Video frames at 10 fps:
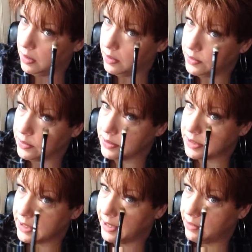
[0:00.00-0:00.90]
as you can
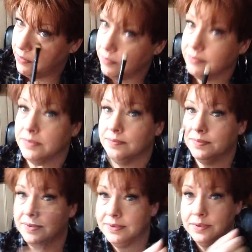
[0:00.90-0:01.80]
see, I don't
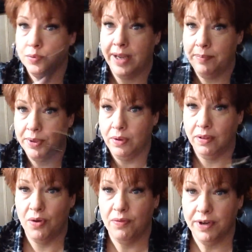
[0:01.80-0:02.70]
swipe it
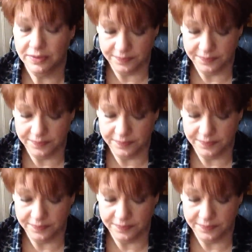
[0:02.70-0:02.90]
all over.